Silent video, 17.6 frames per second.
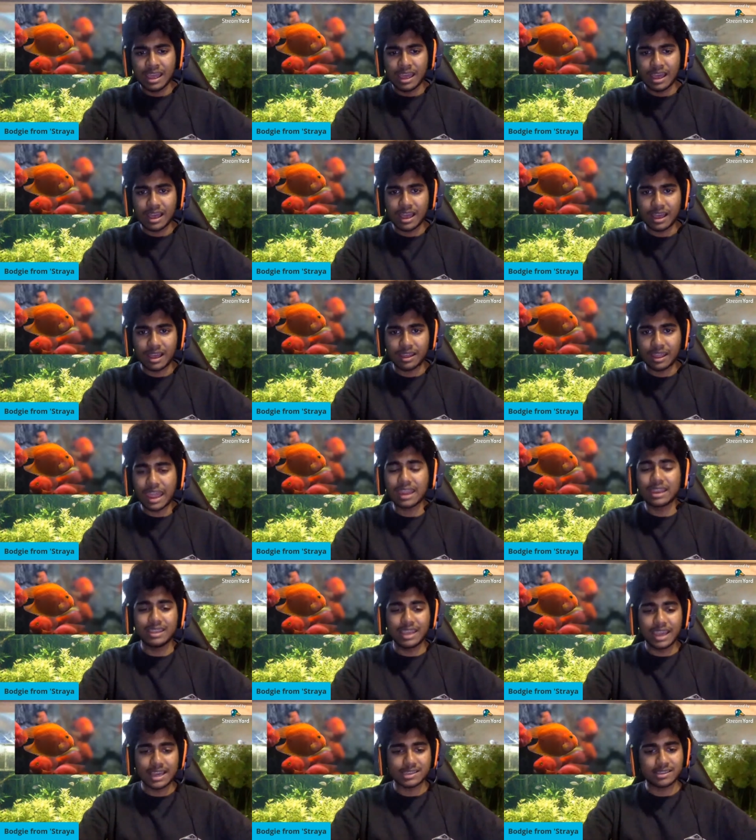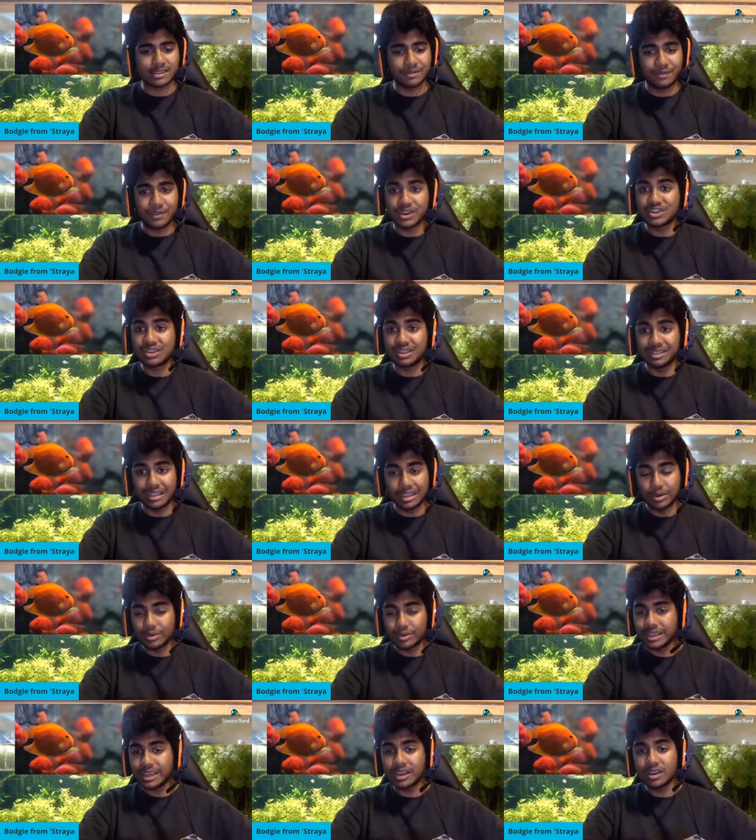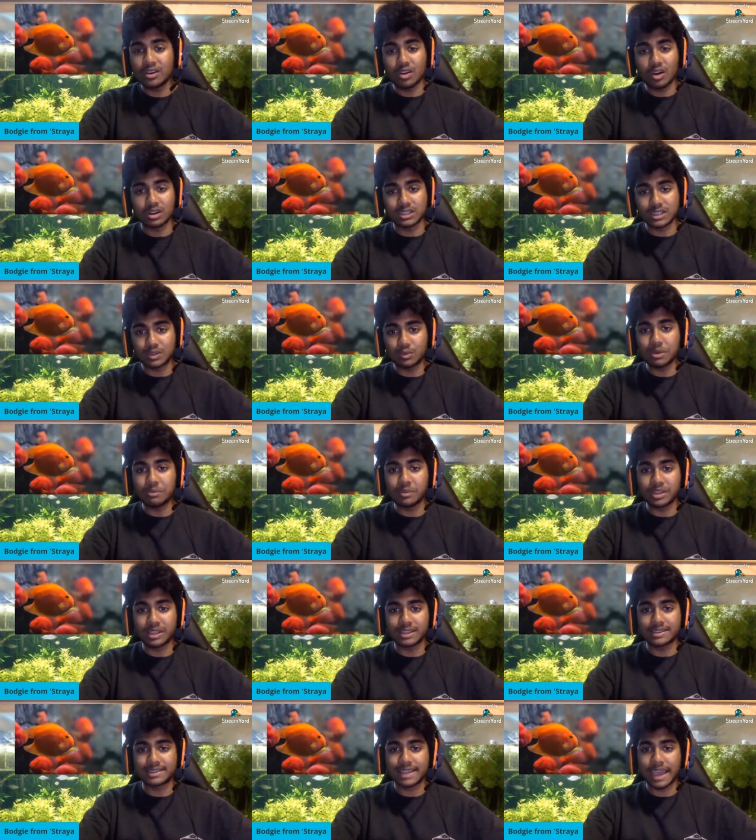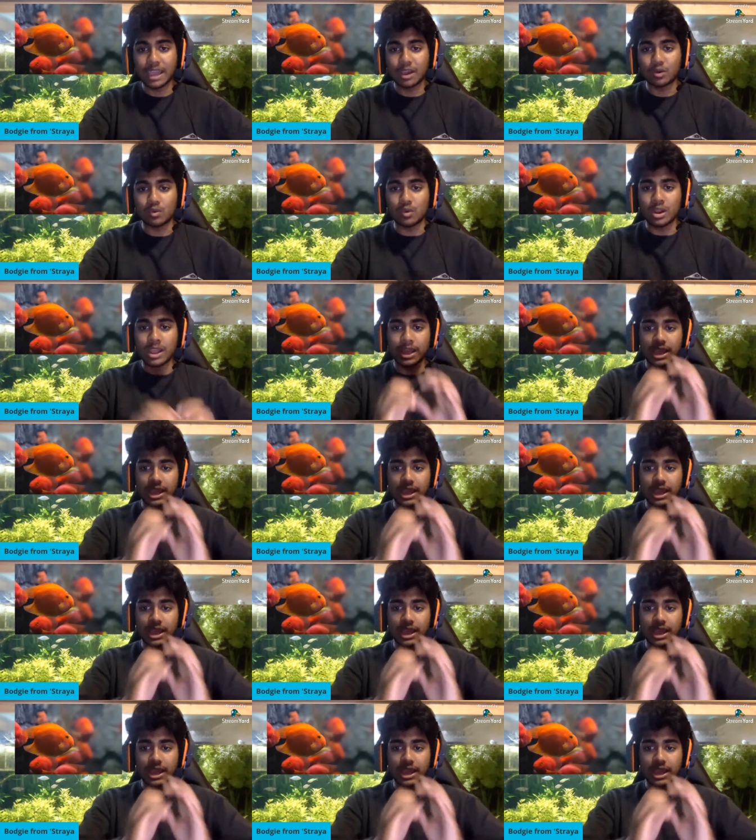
Uh, and yes, the fish literally cannot swim with its tail.